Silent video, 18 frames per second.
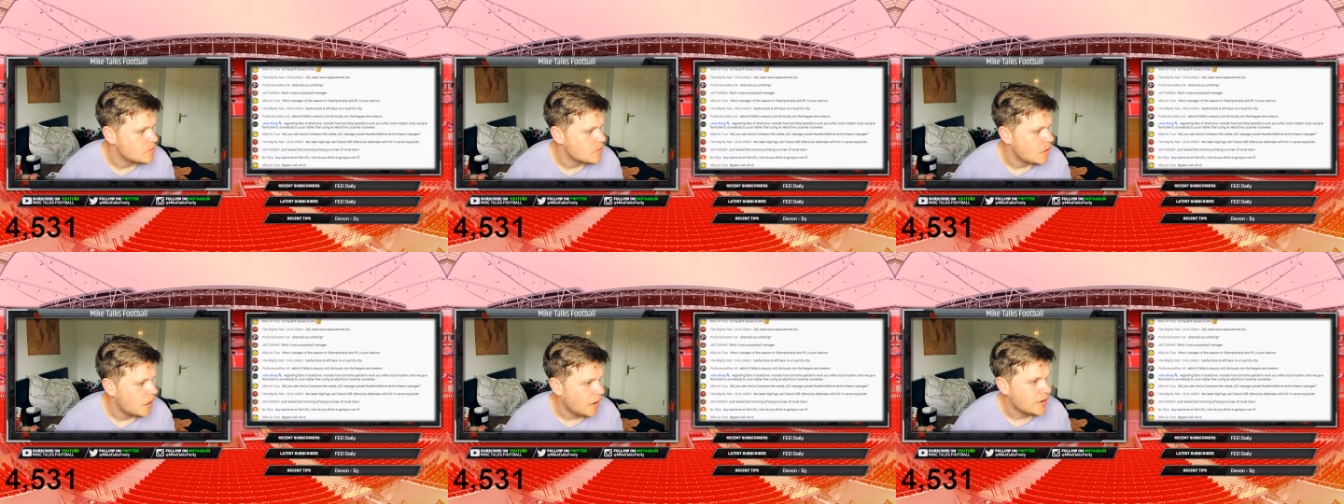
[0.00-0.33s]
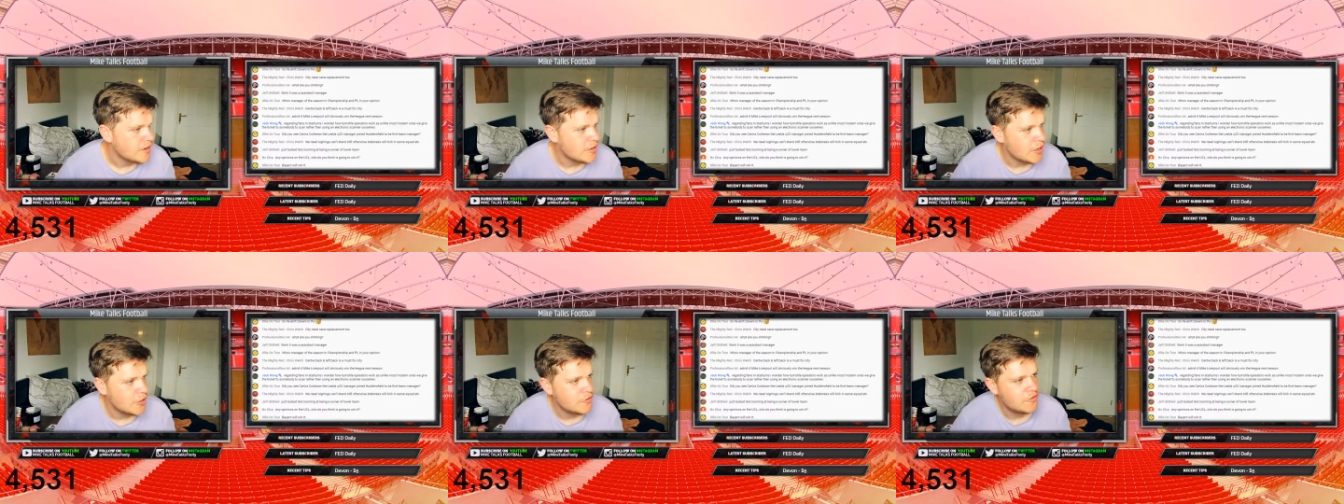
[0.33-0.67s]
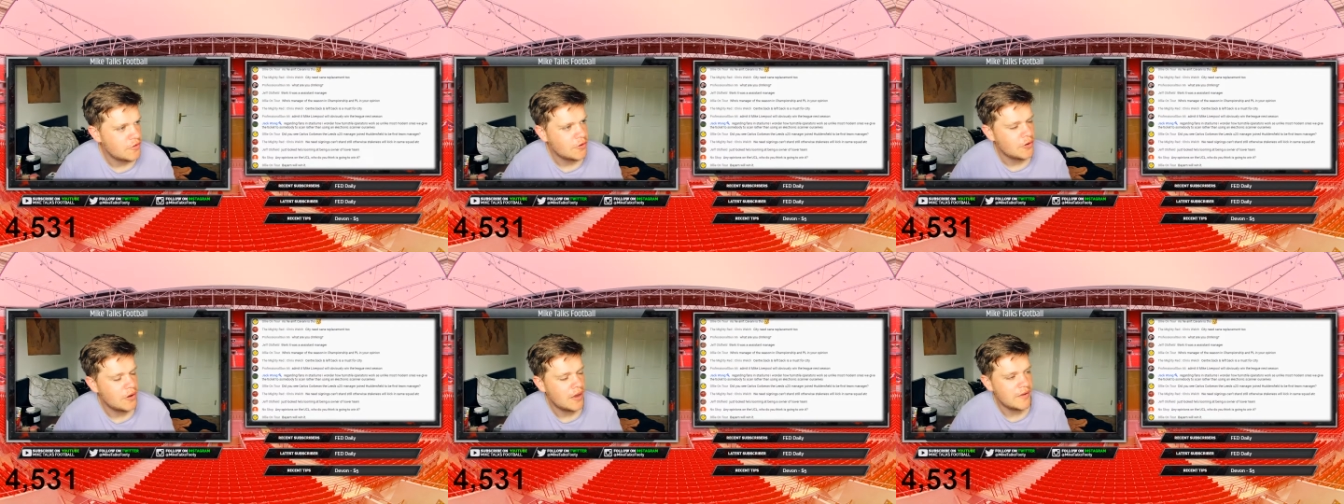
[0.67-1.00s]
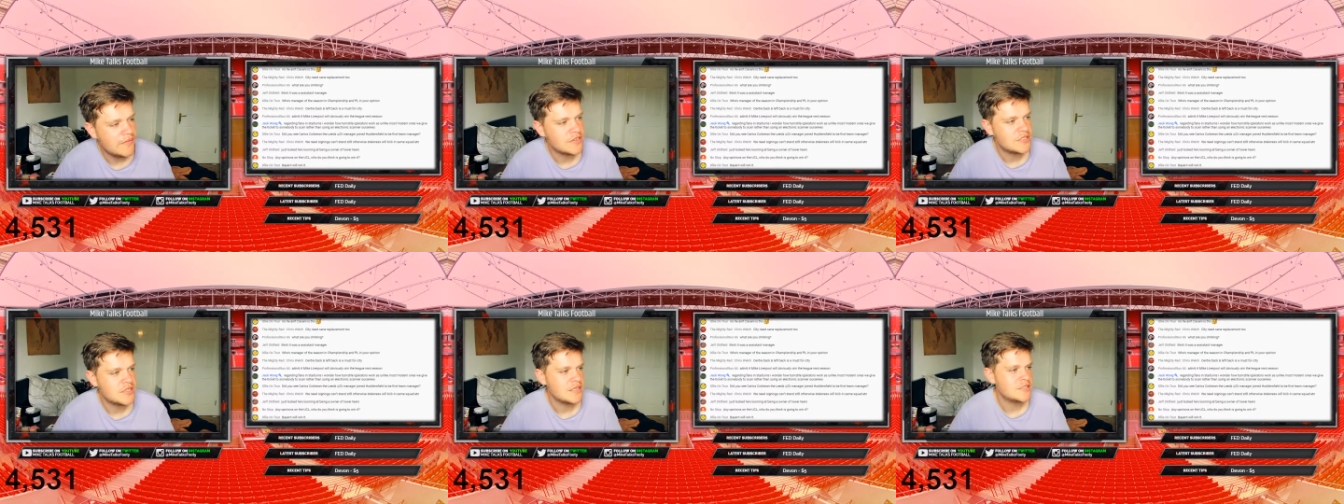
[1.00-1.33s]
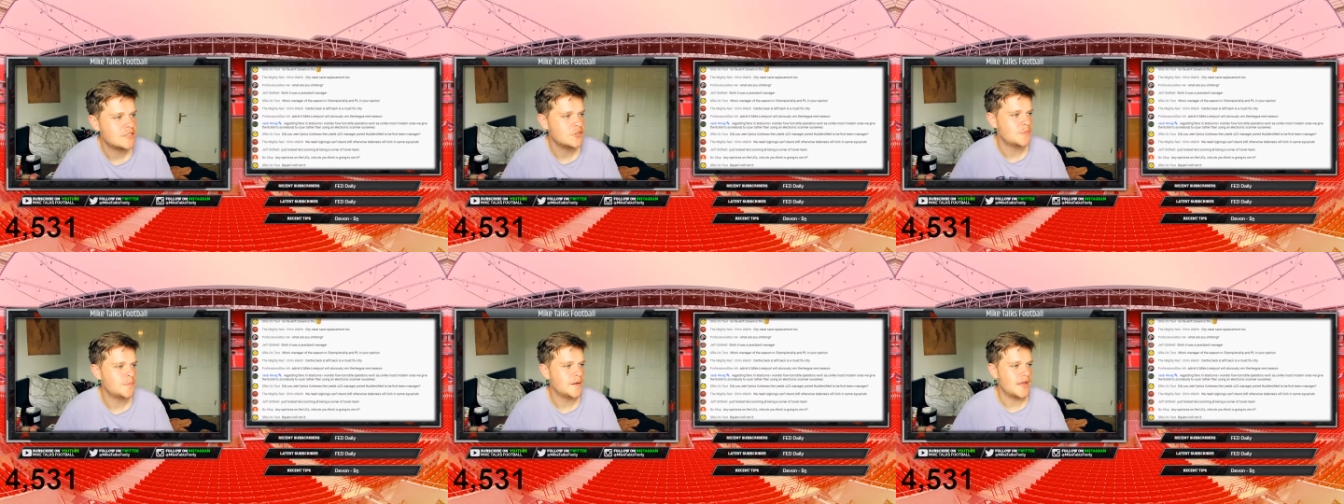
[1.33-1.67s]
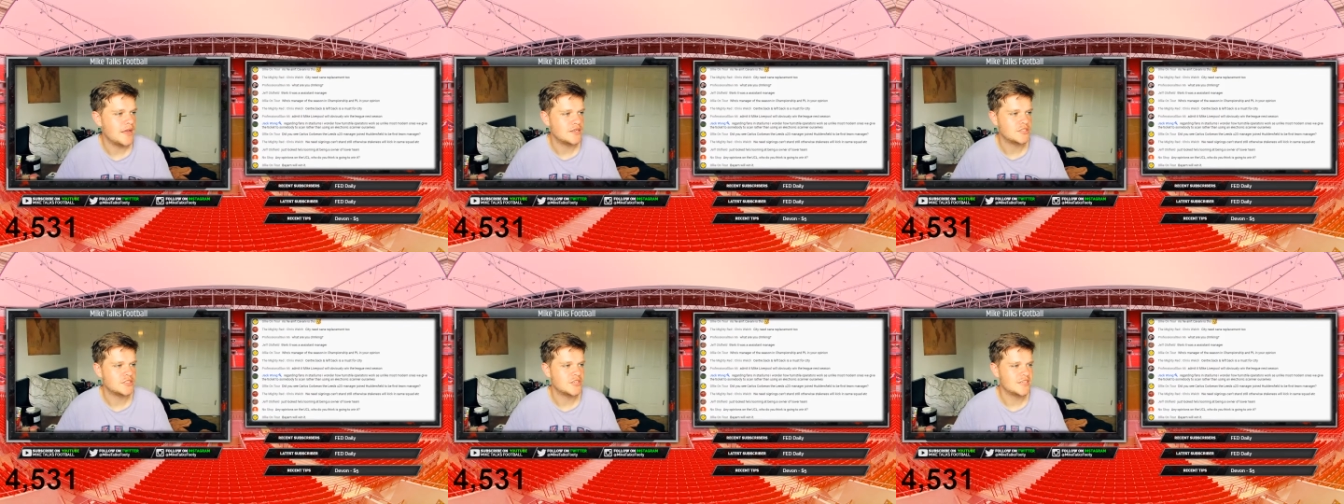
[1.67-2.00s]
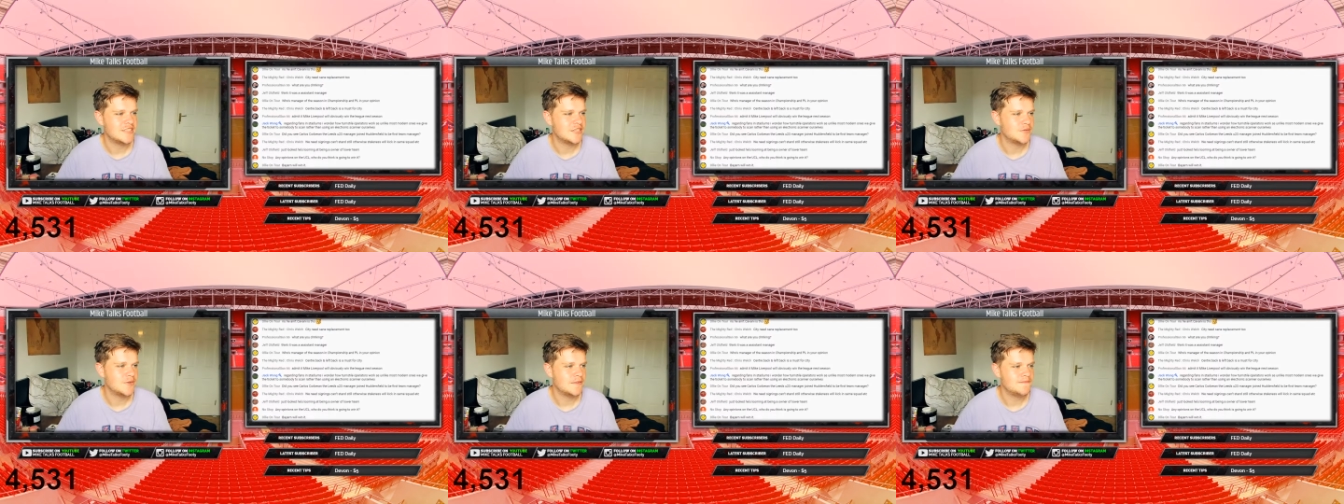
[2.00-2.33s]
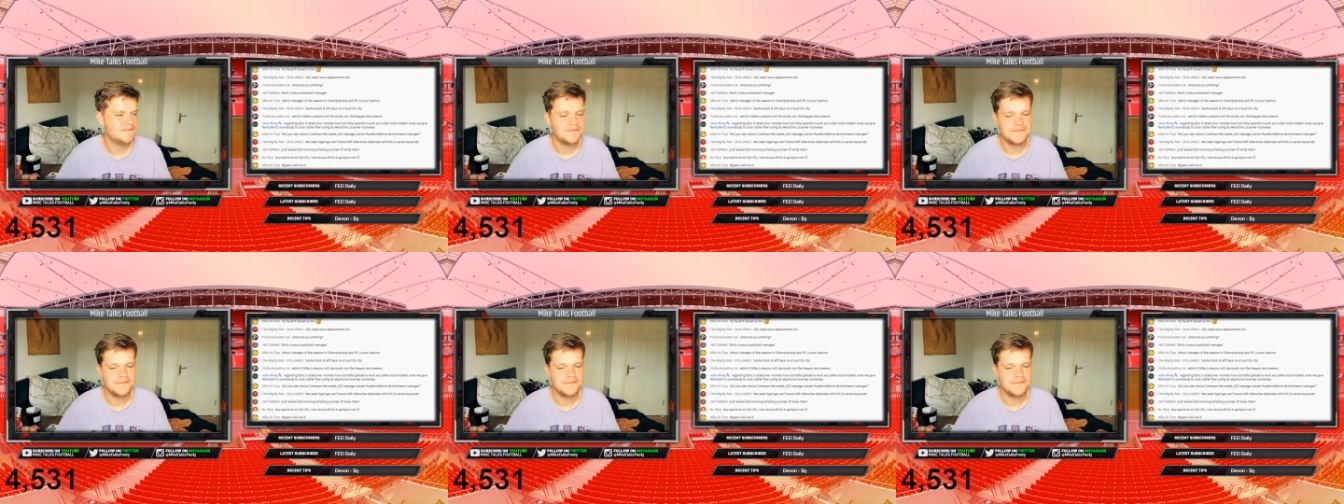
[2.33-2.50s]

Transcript: going to go for either City or PSG to win.